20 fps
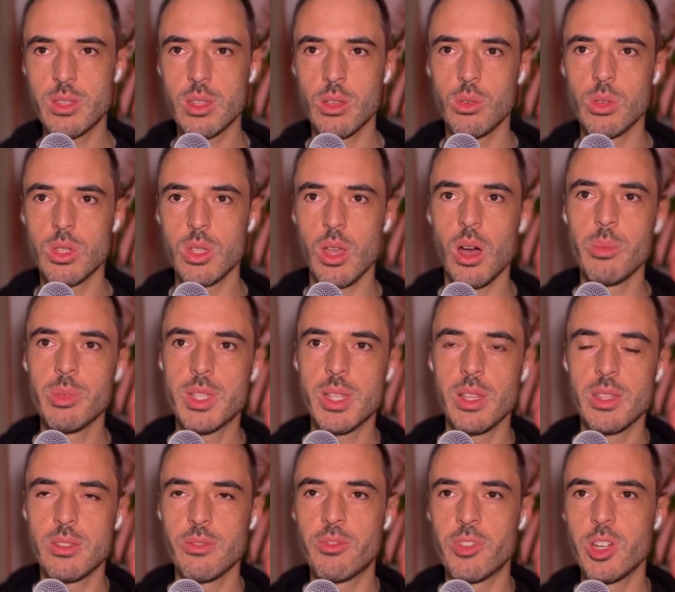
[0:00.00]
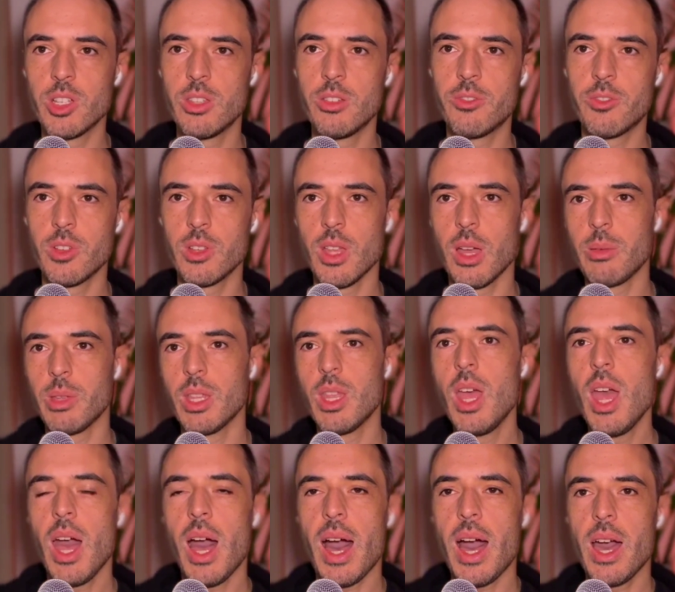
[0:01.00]
So obviously it's a very different. I mean,
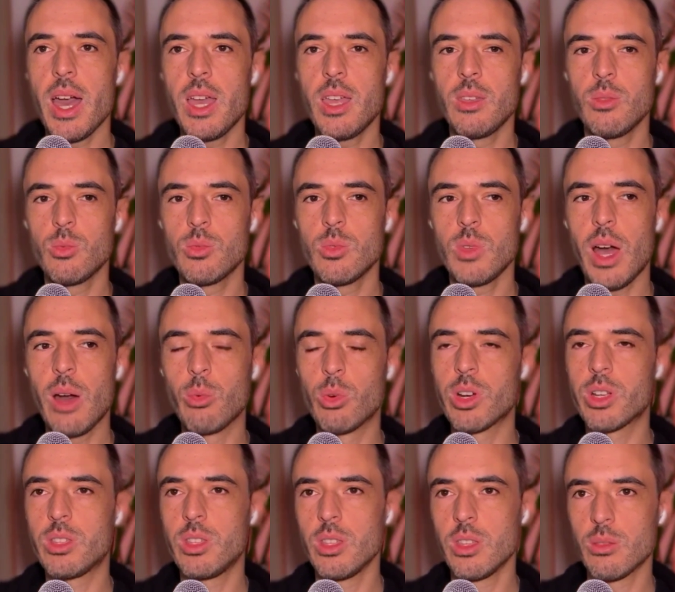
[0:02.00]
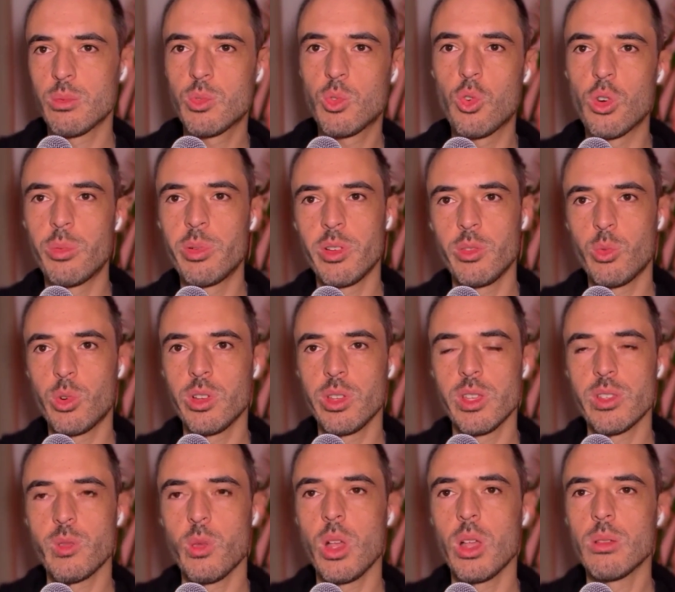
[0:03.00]
I worked in a corporate world
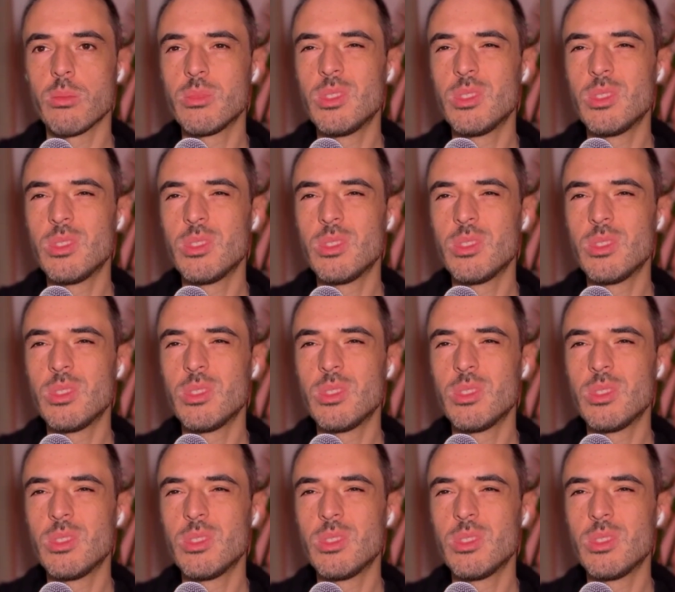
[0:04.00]
as well.